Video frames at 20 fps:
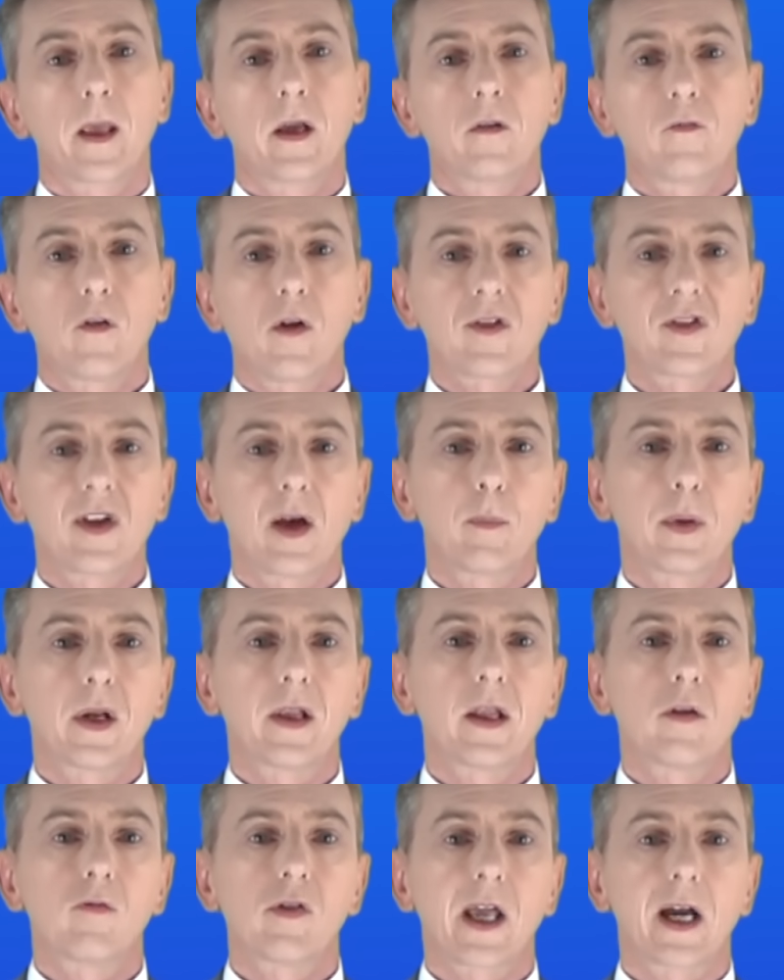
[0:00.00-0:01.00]
For example,
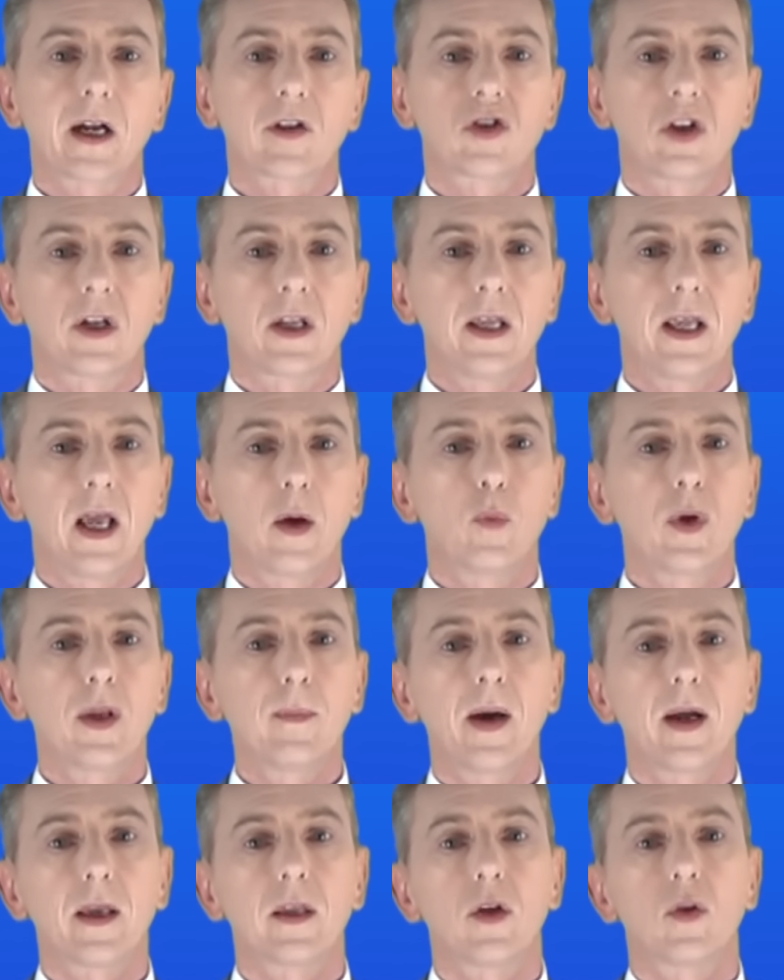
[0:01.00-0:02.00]
in the reaction here, we
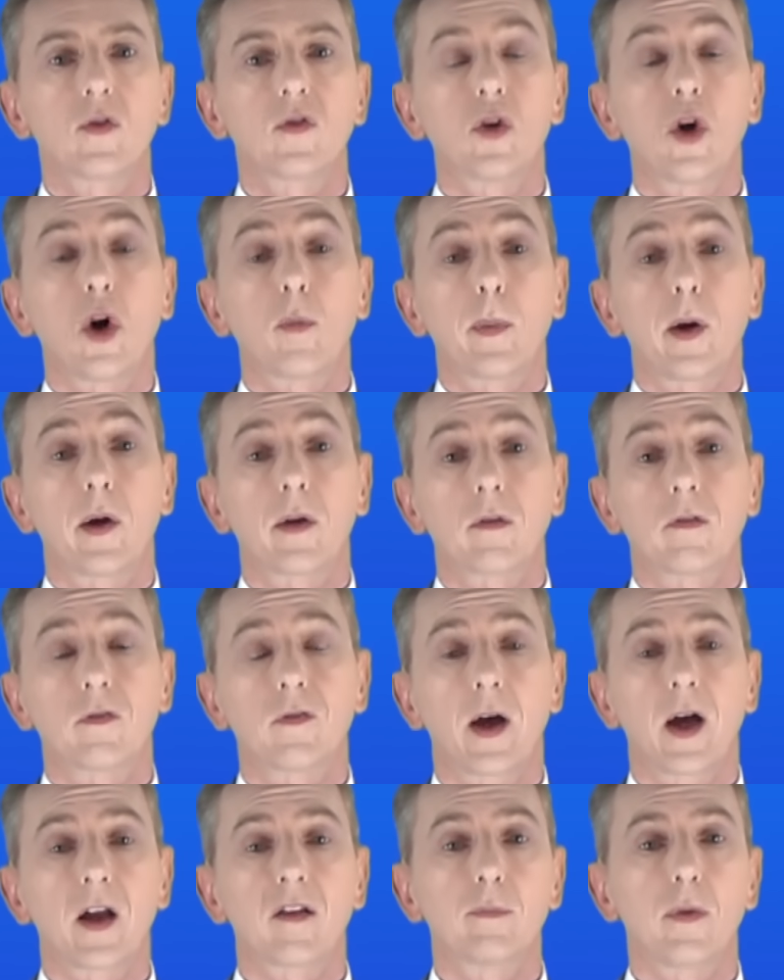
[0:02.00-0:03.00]
might use
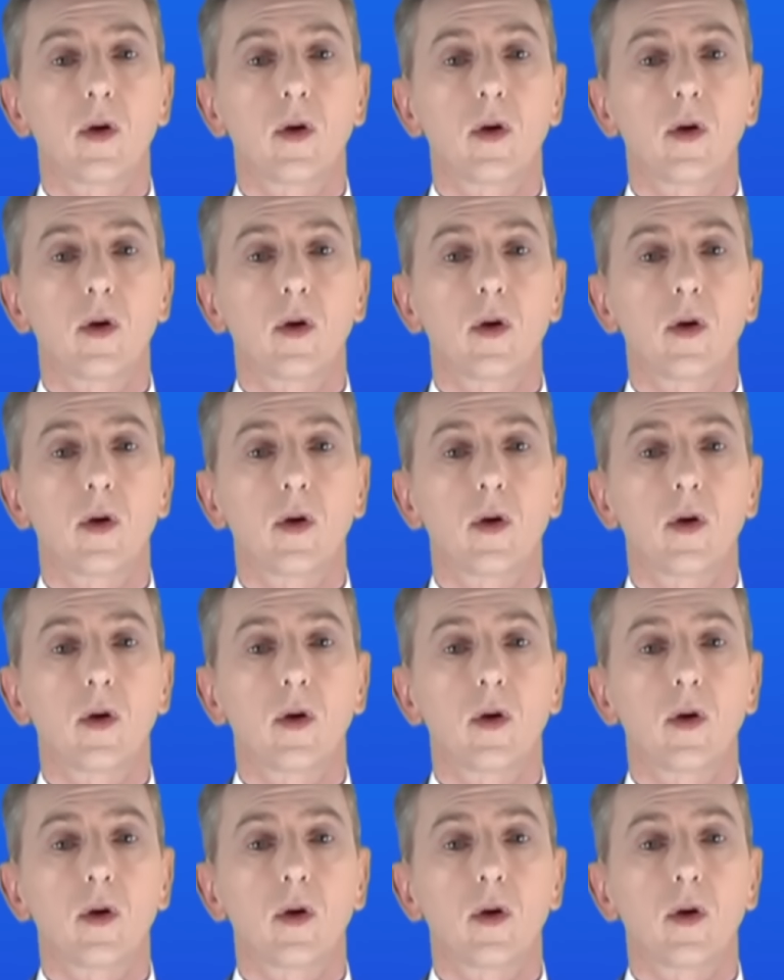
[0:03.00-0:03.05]
0.5